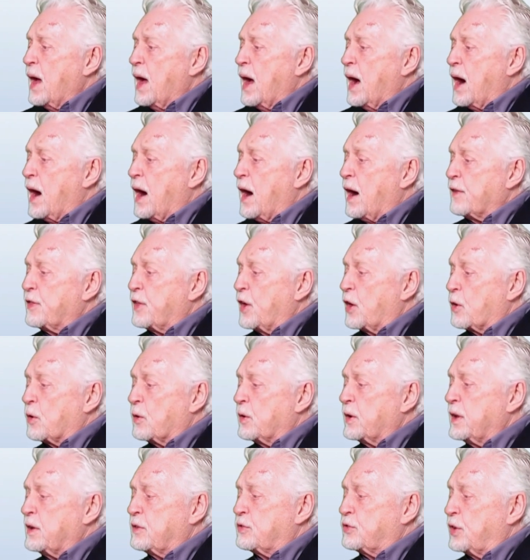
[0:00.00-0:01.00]
The
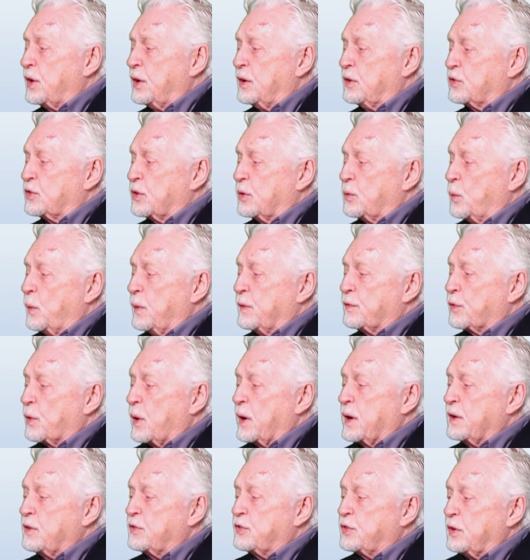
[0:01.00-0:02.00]
earnings season, we've
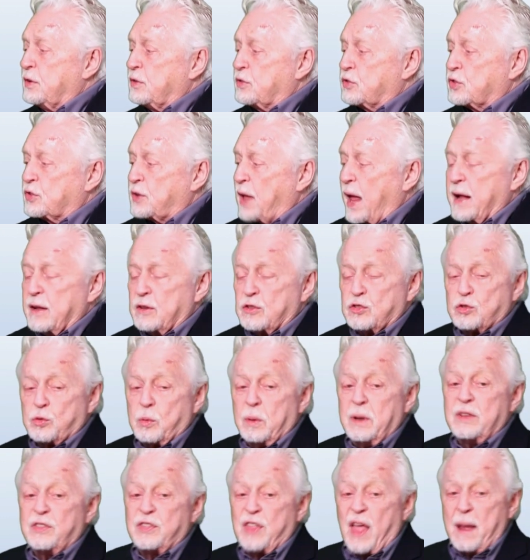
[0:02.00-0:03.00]
already seen State
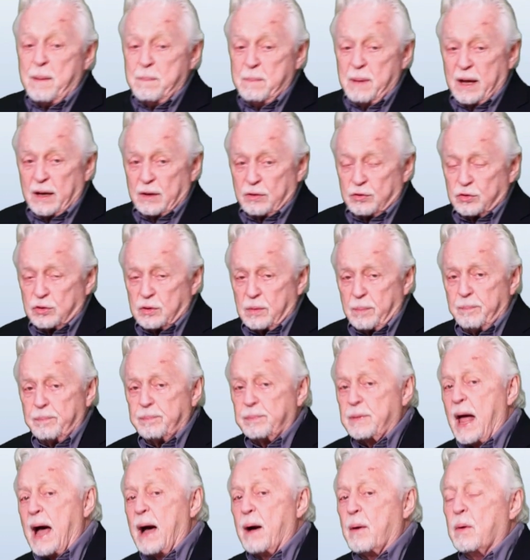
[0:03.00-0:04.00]
Street, they missed.
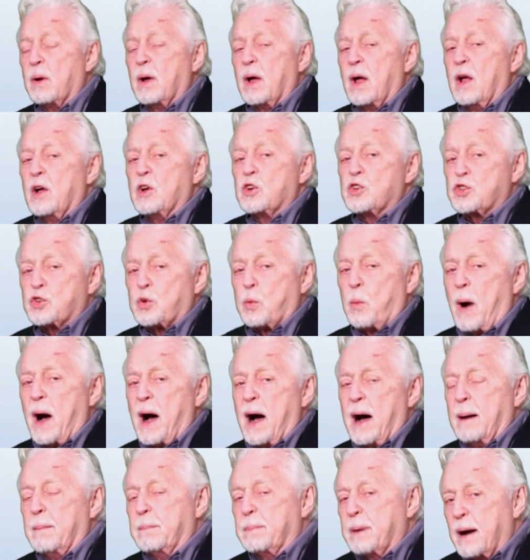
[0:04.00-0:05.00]
Now,
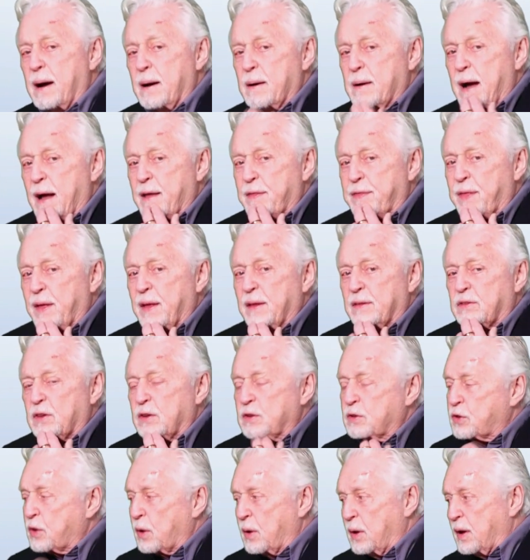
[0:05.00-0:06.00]
Schwab, I think
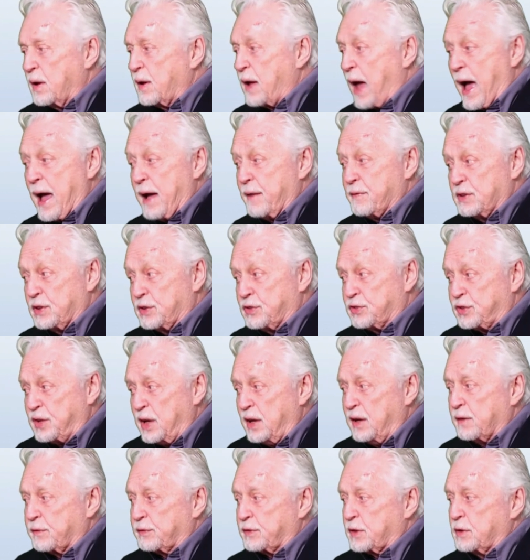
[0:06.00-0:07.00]
that I haven't
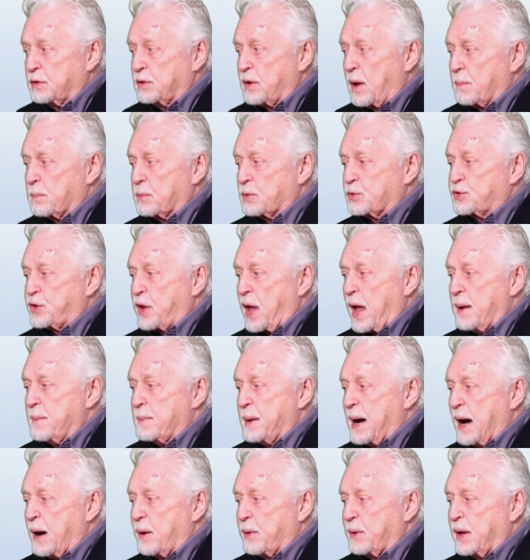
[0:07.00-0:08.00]
seen if the numbers came
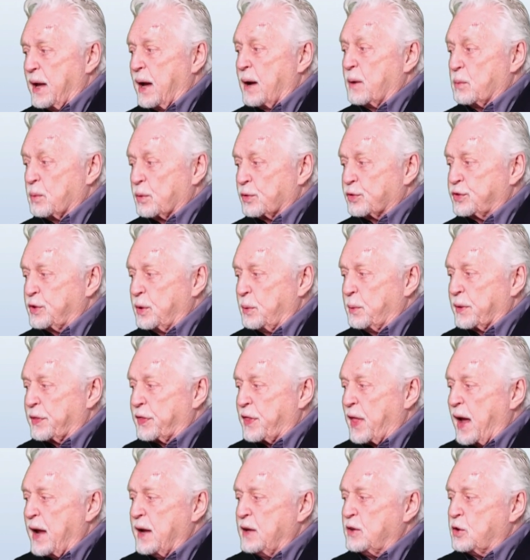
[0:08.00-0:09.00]
out yet. We'll see what
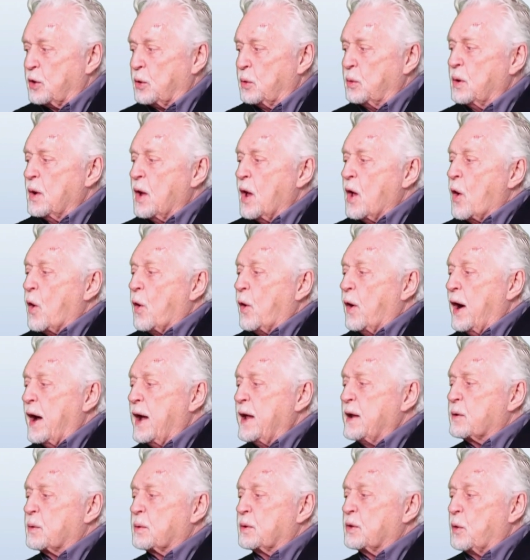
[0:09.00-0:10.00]
they do.
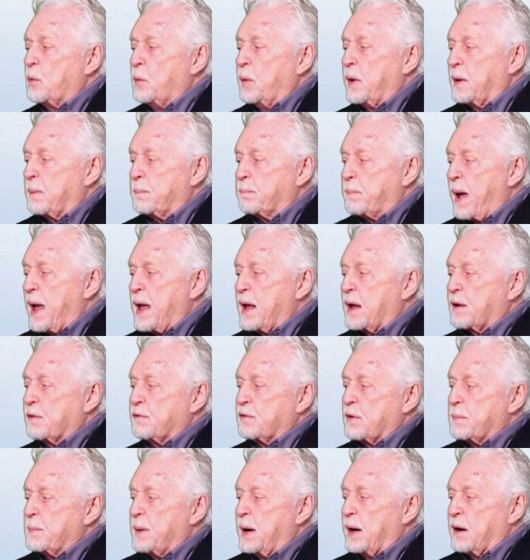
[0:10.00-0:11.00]
Later in the week, Bank
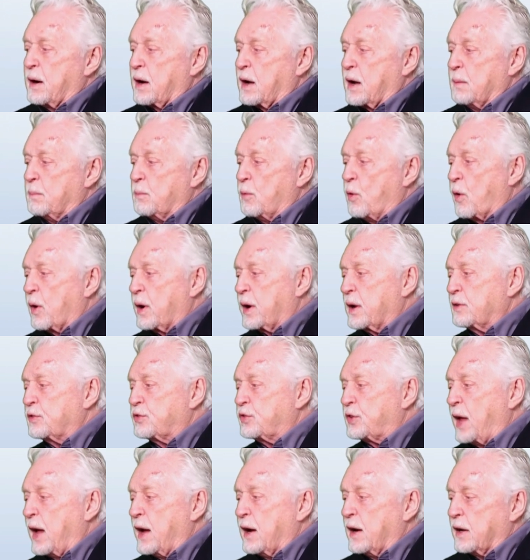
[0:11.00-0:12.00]
of America, Morgan
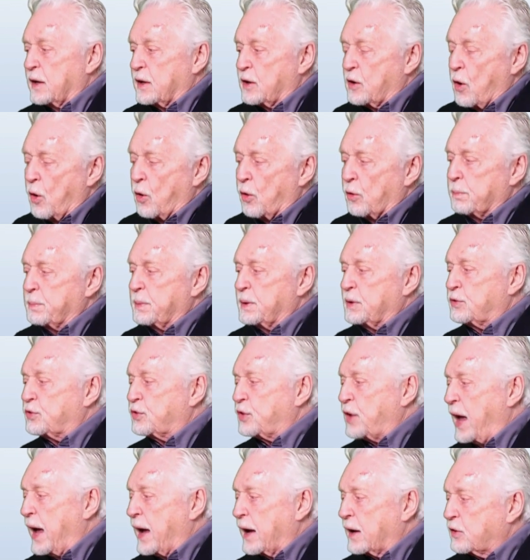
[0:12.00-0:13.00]
Stanley, Goldman
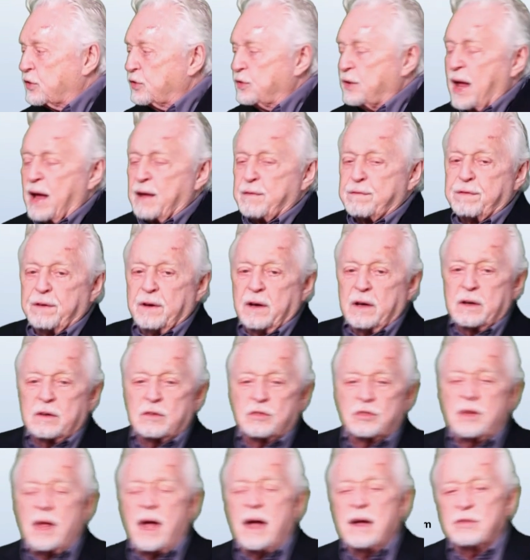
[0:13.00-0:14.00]
Sachs,
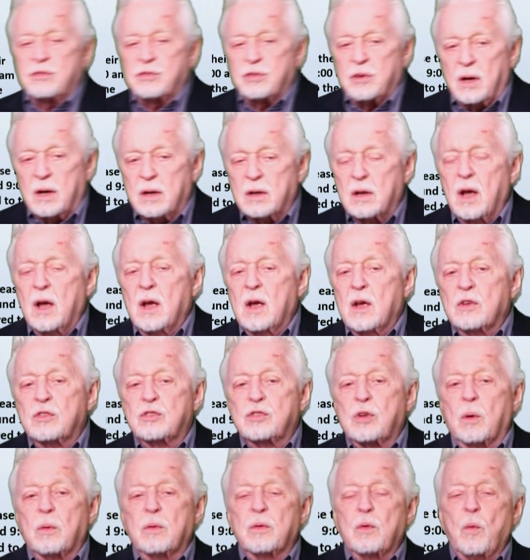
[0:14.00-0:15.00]
Netflix, Tesla.
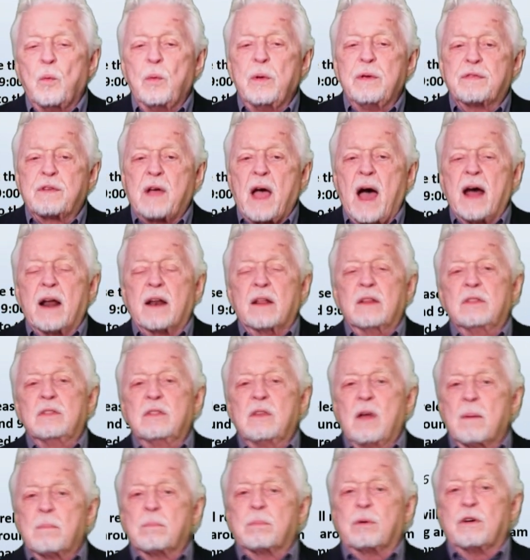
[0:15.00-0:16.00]
So we've got a
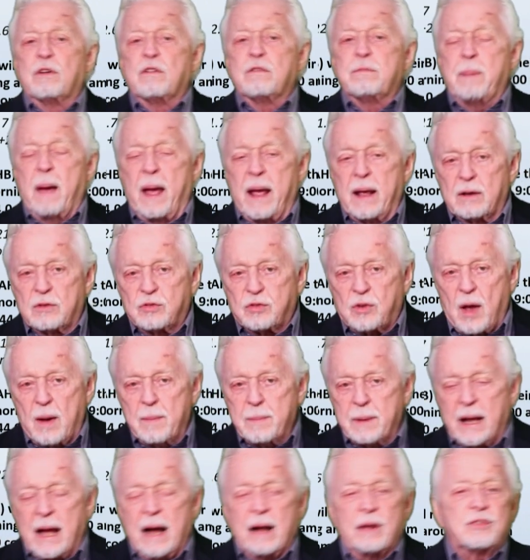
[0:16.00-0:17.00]
number of banks
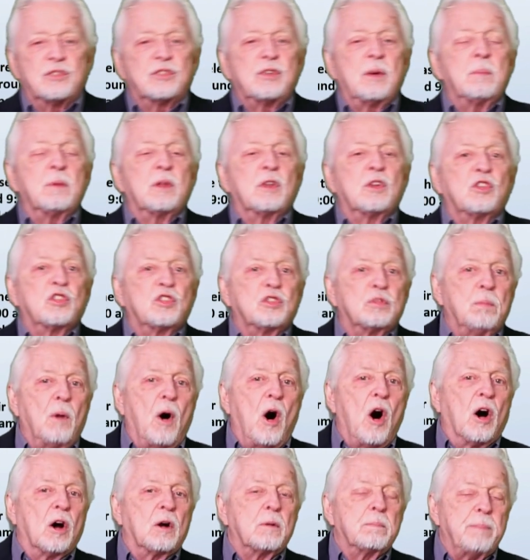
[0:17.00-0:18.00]
coming out. Some of the
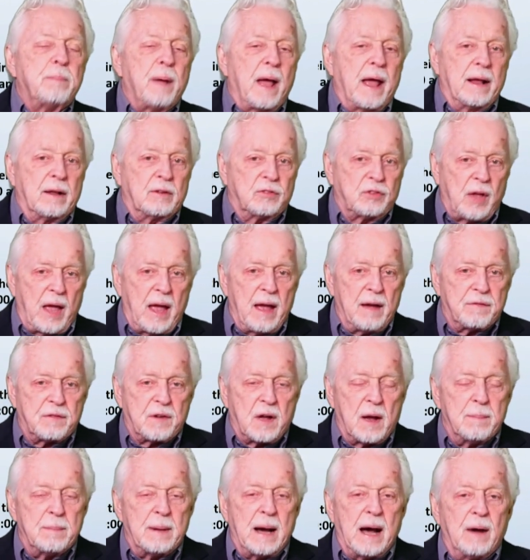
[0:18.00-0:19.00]
smaller banks have
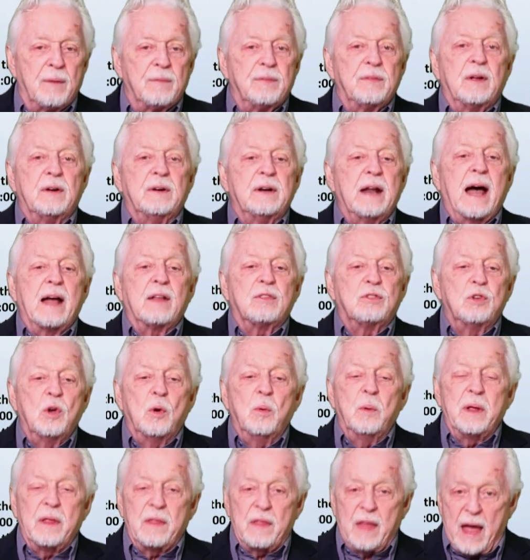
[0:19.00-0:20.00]
come out, and they're not
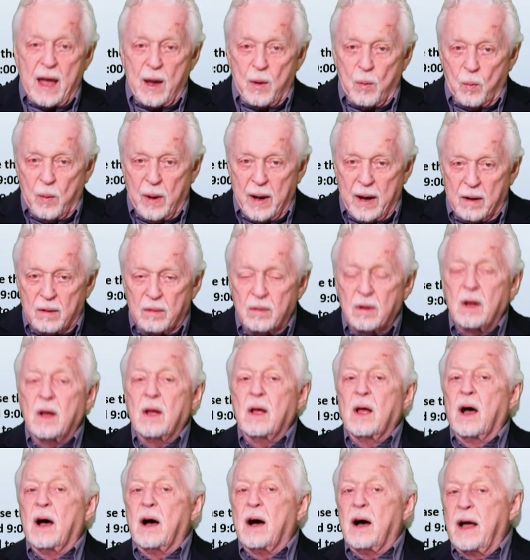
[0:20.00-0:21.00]
doing that well.
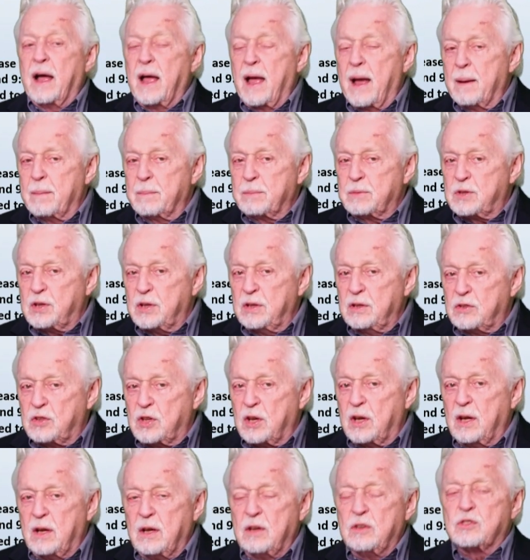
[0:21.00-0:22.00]

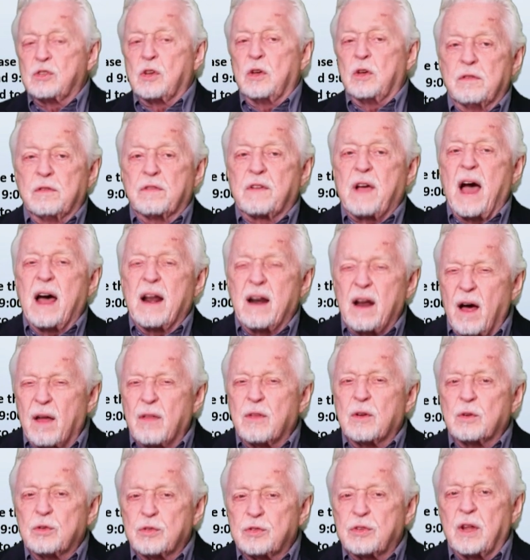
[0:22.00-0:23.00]
MTT, so got
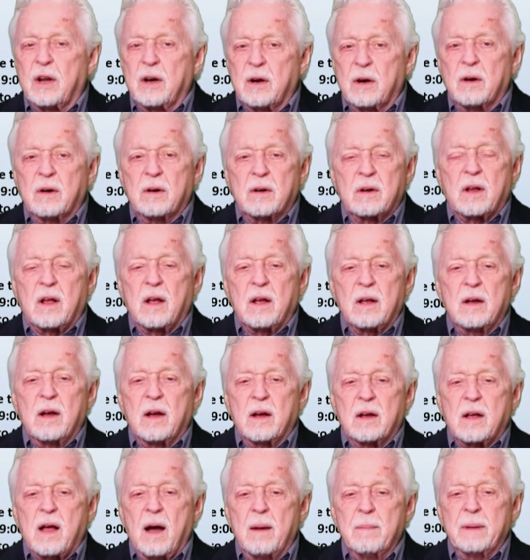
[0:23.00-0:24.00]
others that are
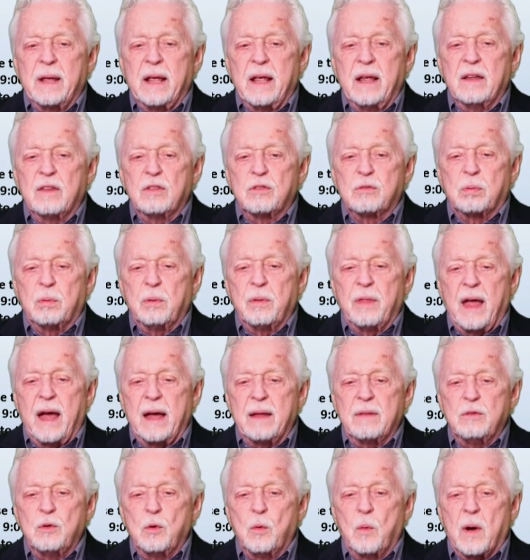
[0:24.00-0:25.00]
coming in through
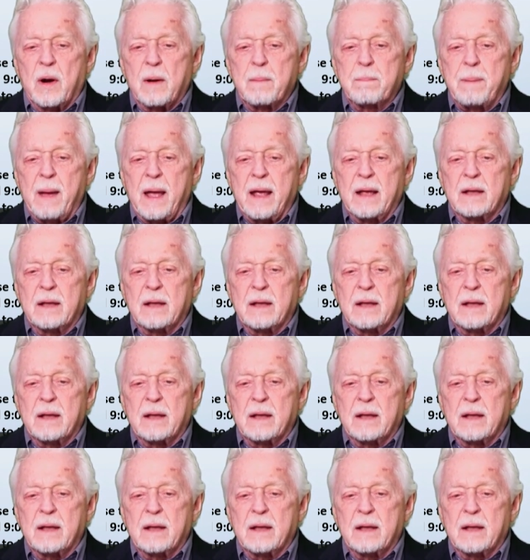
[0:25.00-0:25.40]
that, and you want to pay